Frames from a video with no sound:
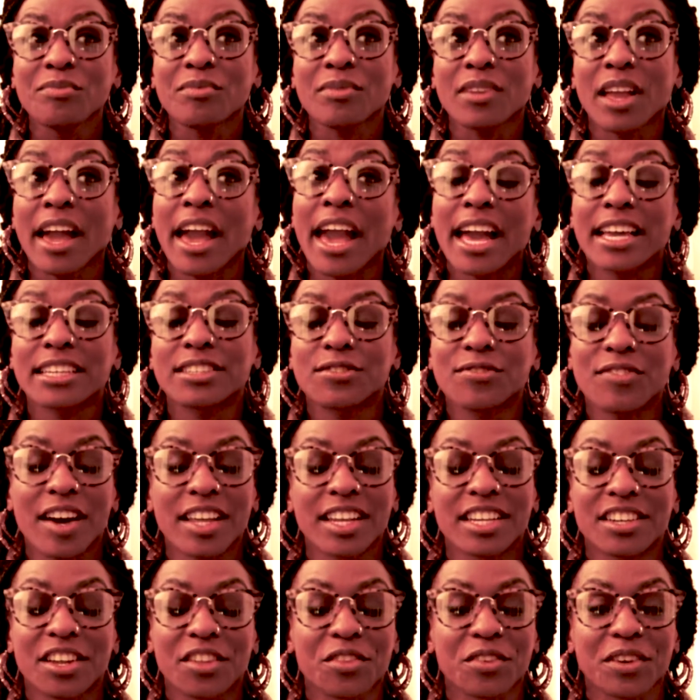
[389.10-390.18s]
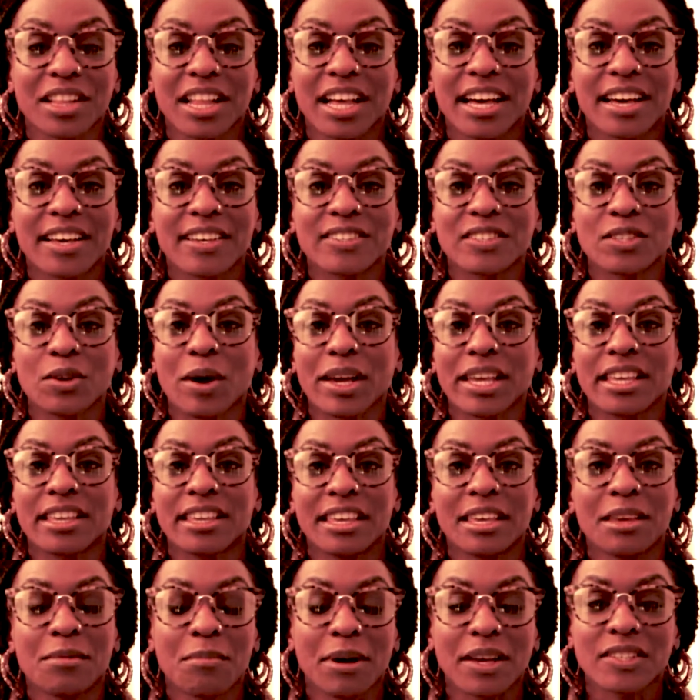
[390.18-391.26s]
had to find another class so I could
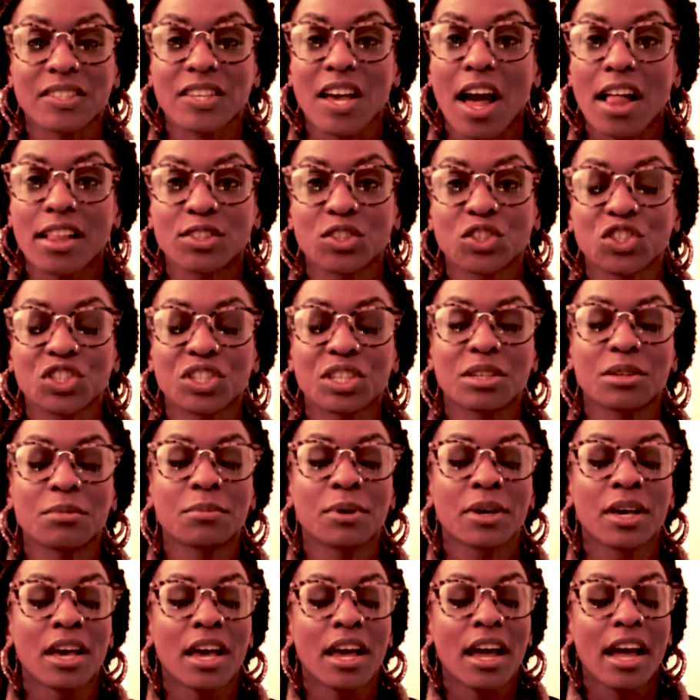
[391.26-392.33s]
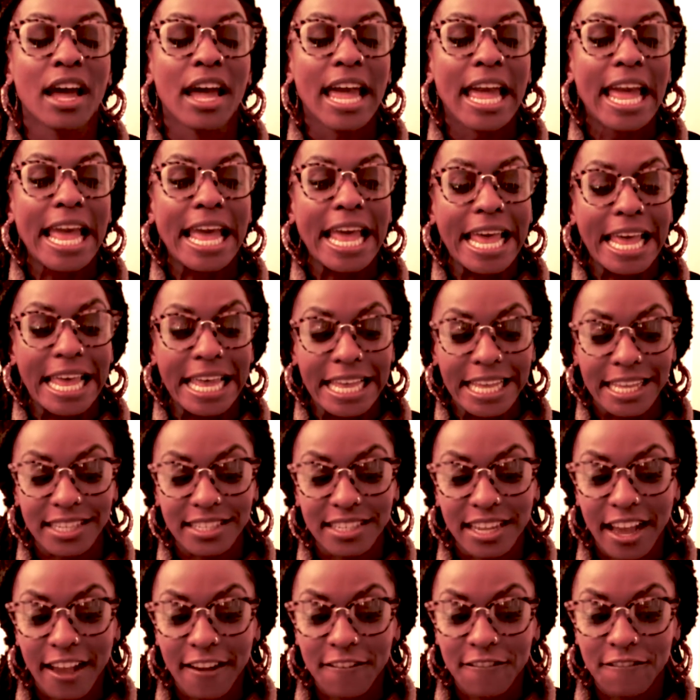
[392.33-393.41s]
keep my scholarship, and
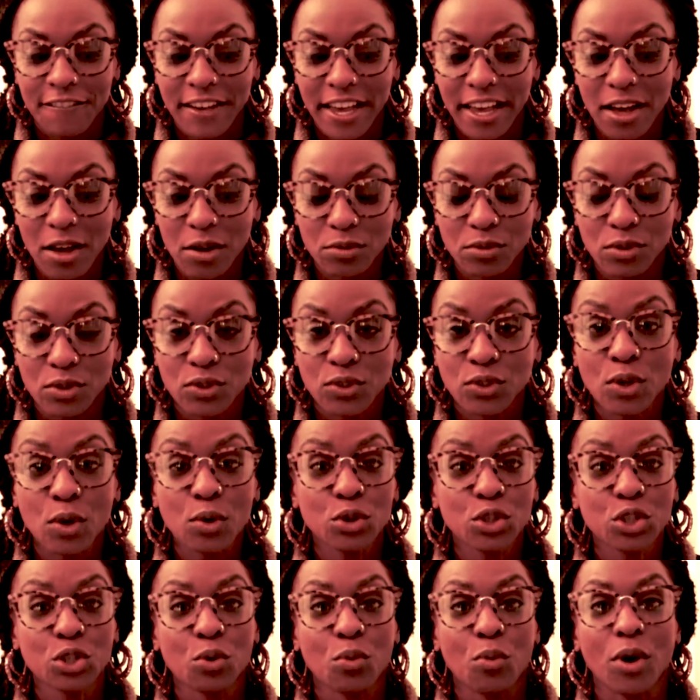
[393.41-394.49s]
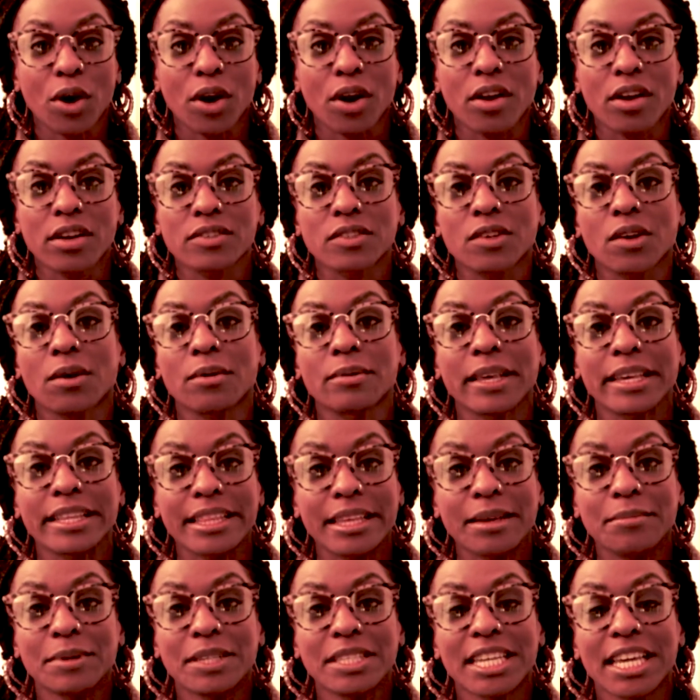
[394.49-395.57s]
I found social work. So I was like,
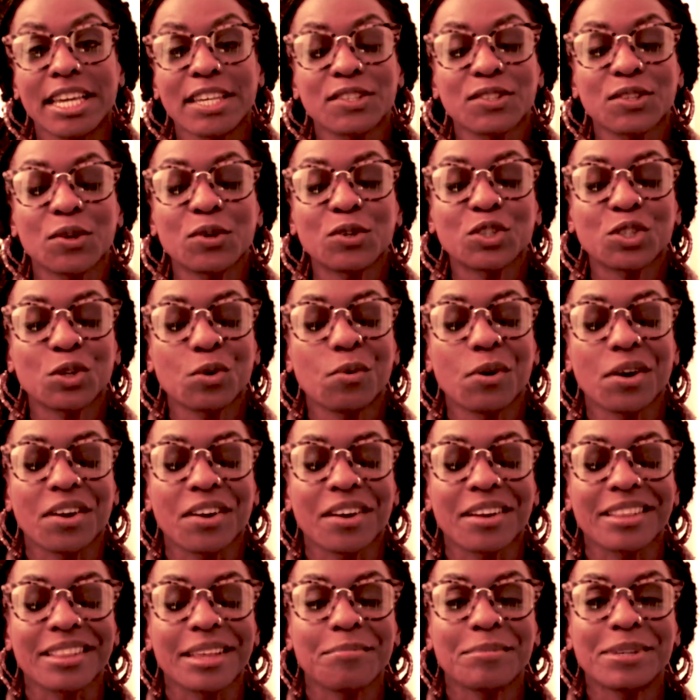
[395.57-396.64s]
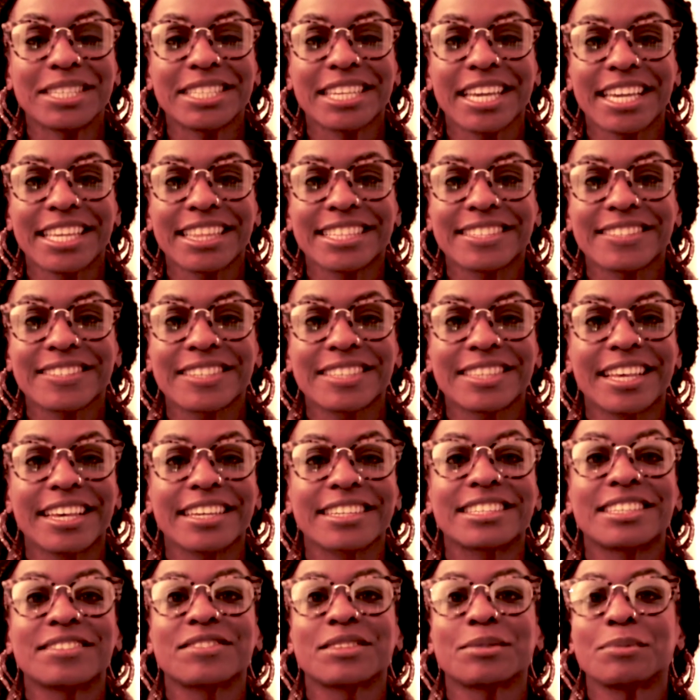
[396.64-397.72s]
let me take social work, let me take this
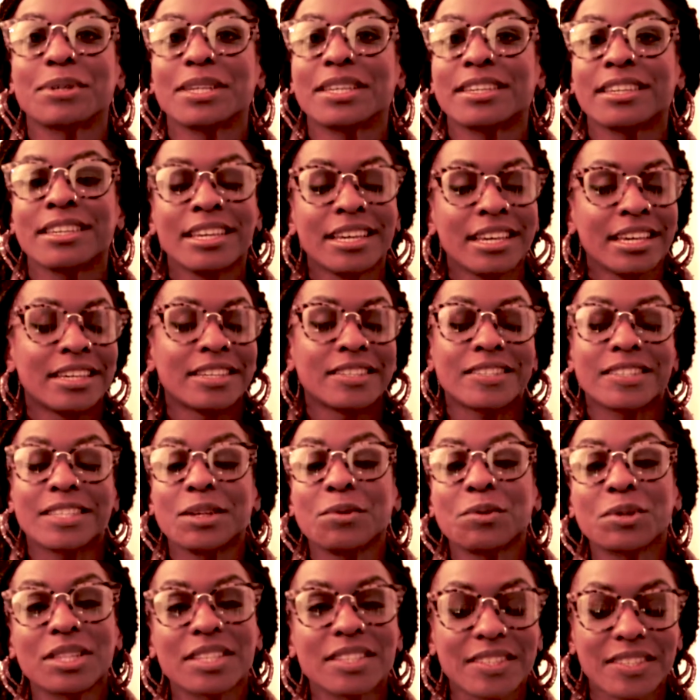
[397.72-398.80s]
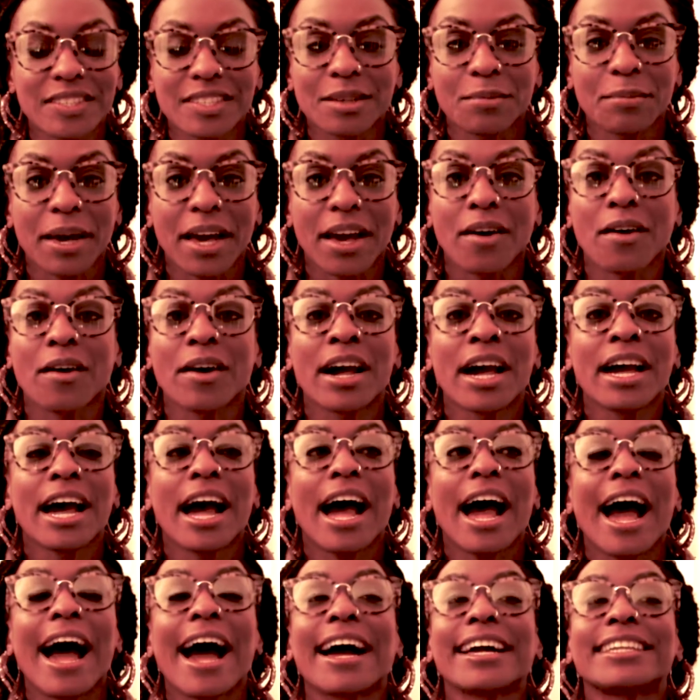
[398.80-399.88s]
elective, let me see what this is about.
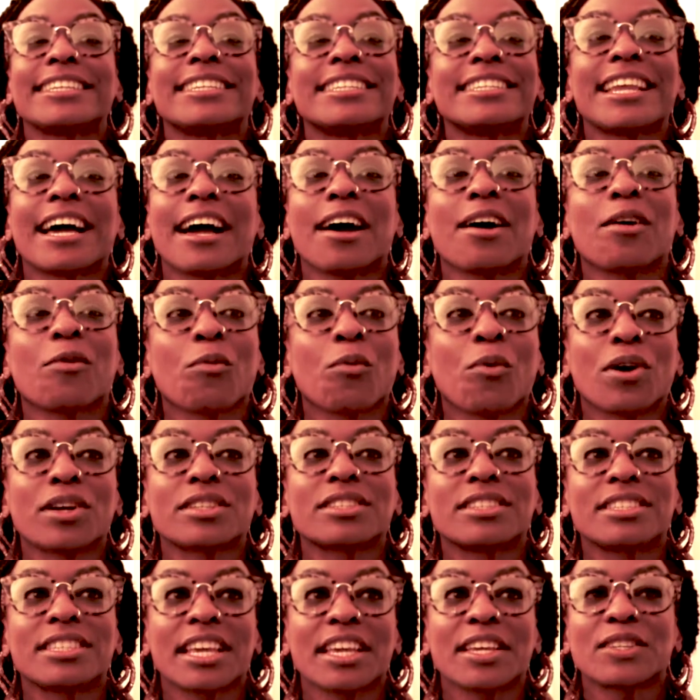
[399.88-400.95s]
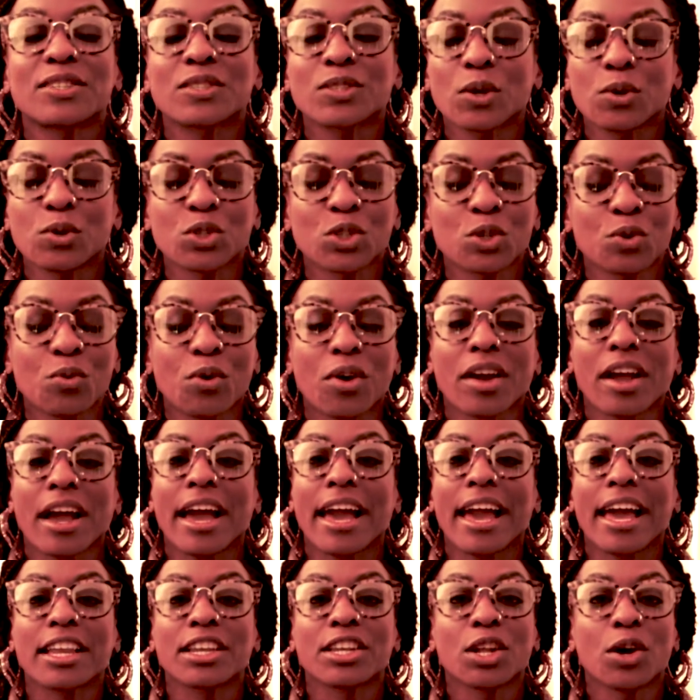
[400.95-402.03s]
I did not want to take social work. I
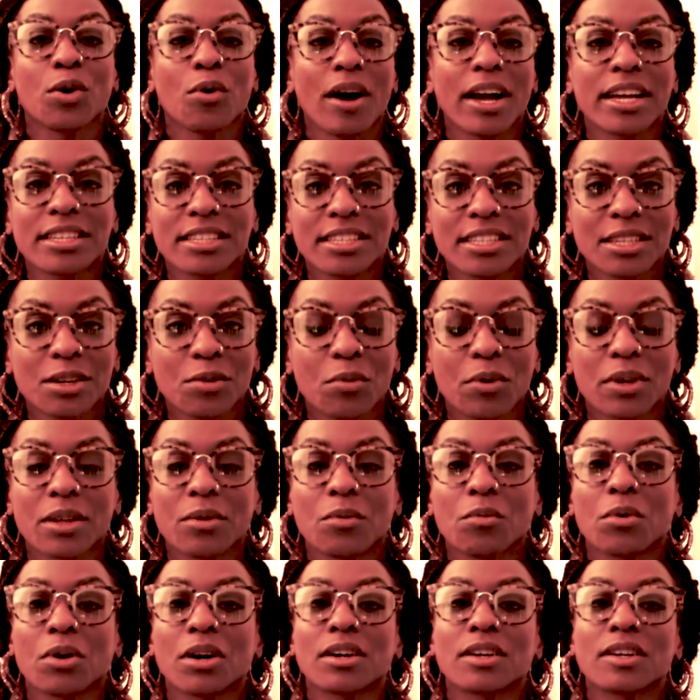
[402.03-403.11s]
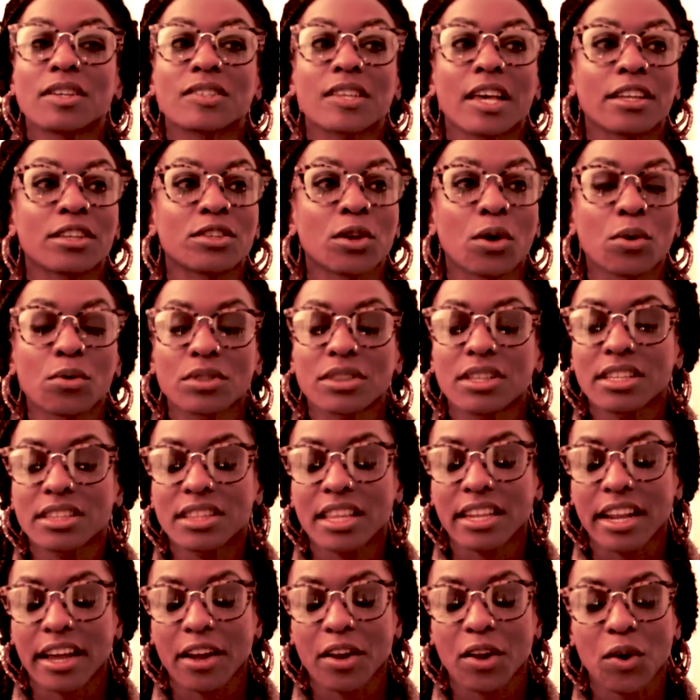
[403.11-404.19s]
had no idea what it was. I don't think that
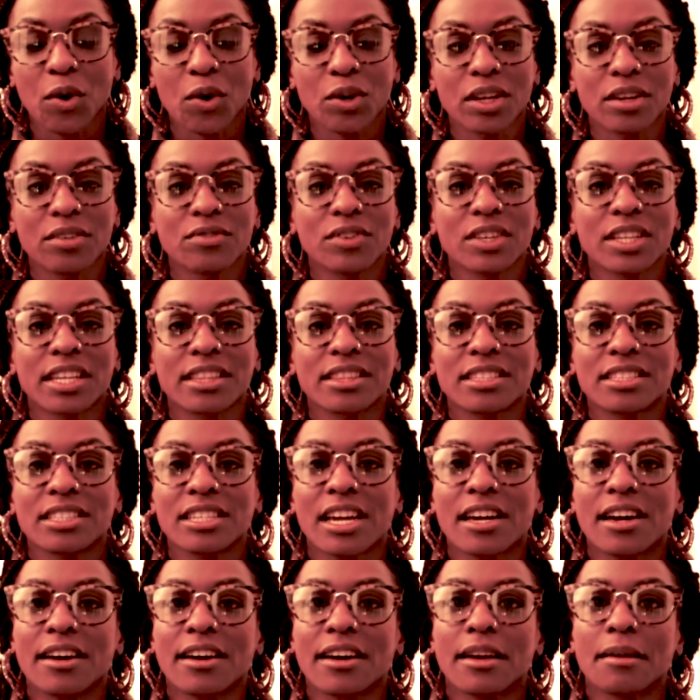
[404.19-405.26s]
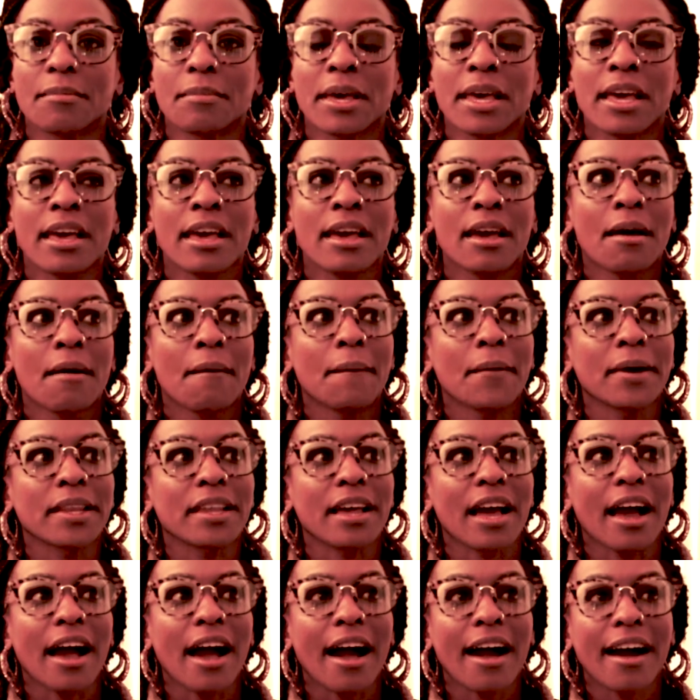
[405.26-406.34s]
I heard of it at the time. But
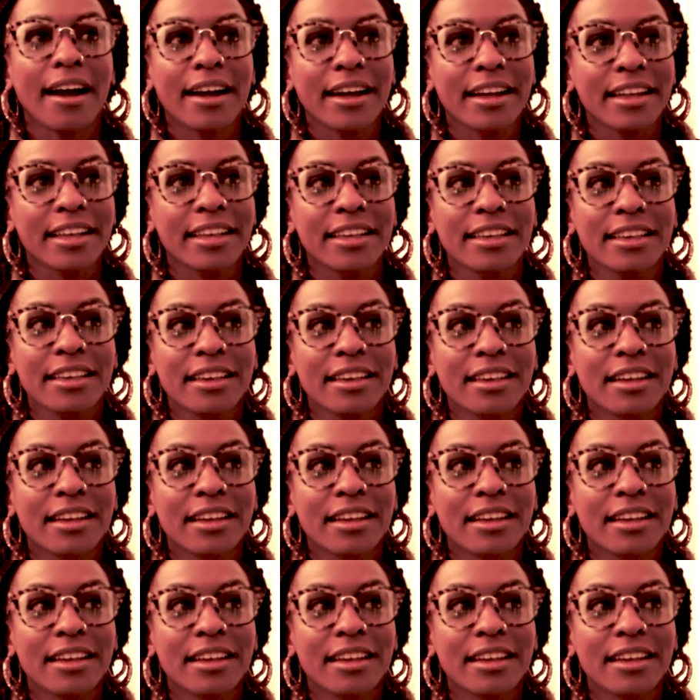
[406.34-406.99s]
I